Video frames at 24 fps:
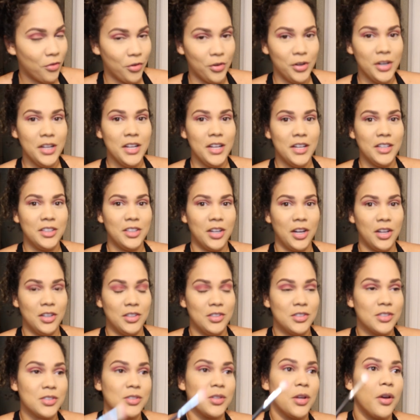
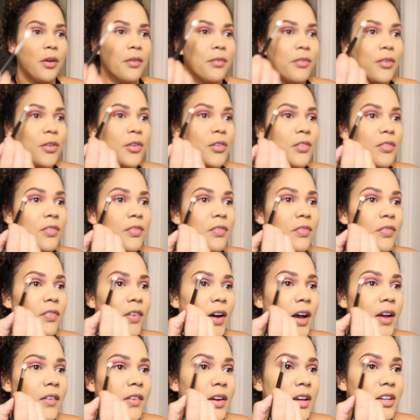$48 for
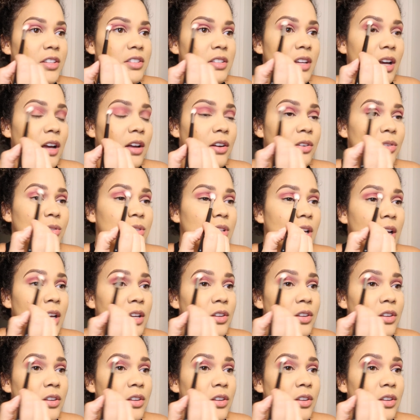5 eyeshadows.